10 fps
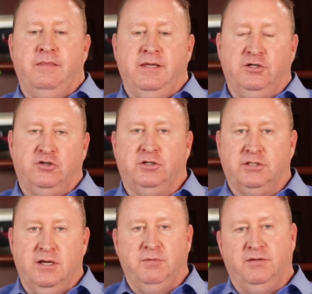the insurance
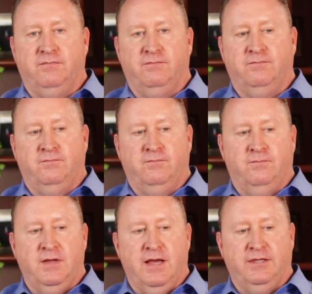company
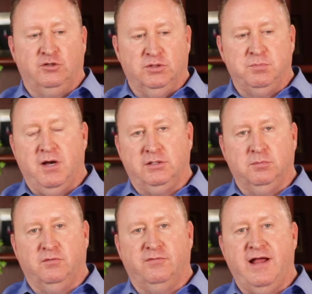that's
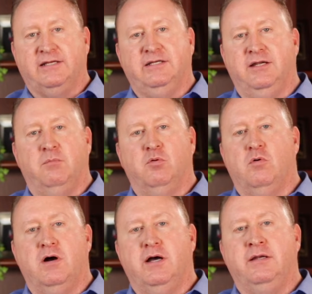responsible for accident number
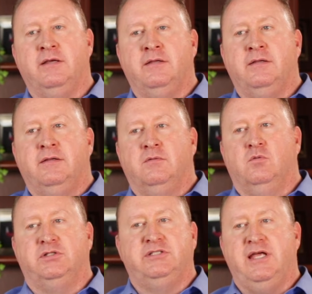one
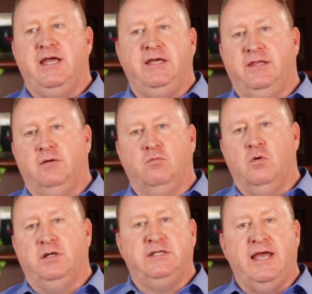will say that
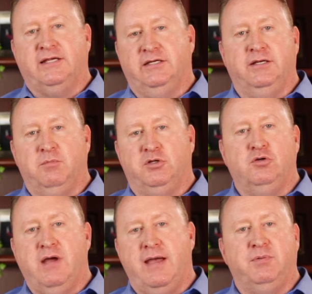once accident number
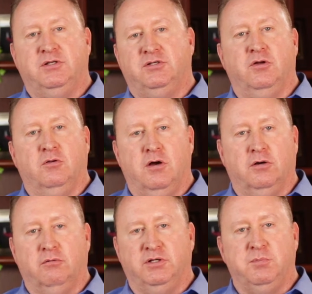two happens, they're no
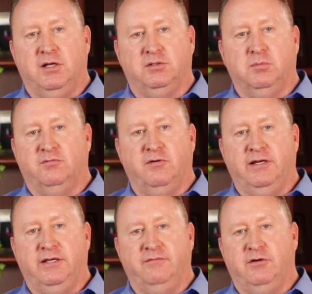longer responsible for
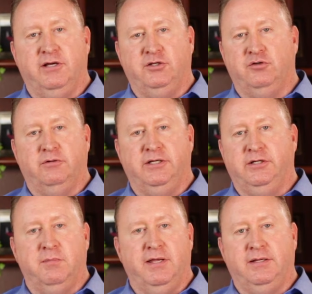any of your injury,
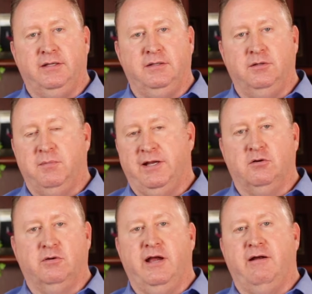your
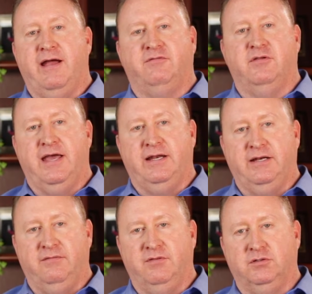medical care after that,
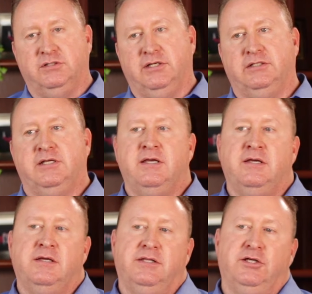any of those things.
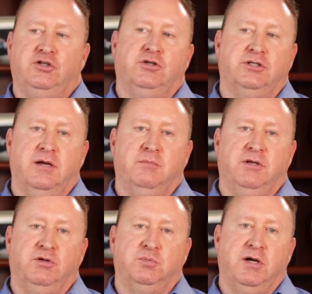The insurance
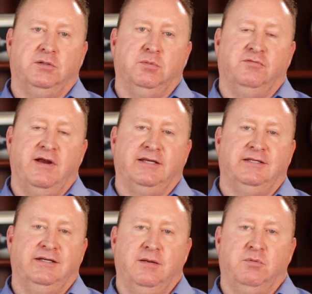company responsible for
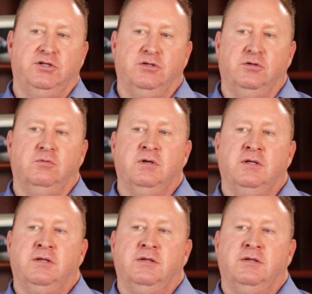accident number two